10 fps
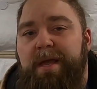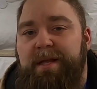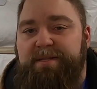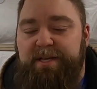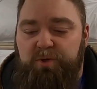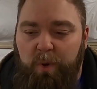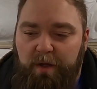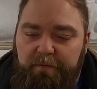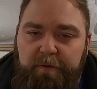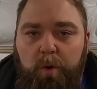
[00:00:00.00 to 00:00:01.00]
it's a
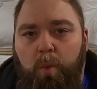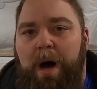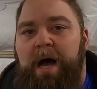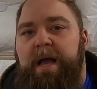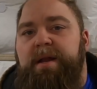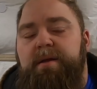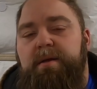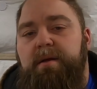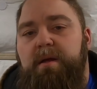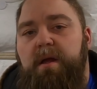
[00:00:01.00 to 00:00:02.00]
12-foot wide
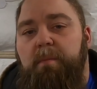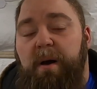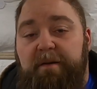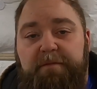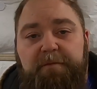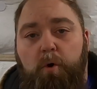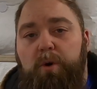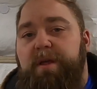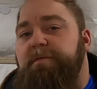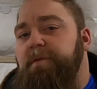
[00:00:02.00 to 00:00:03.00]
by
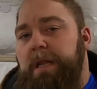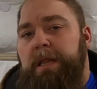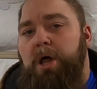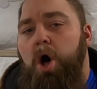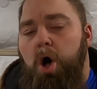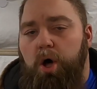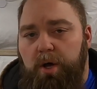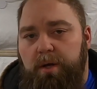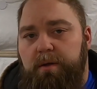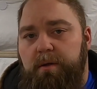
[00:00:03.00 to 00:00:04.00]
40-foot
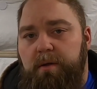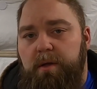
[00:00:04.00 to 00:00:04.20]
long,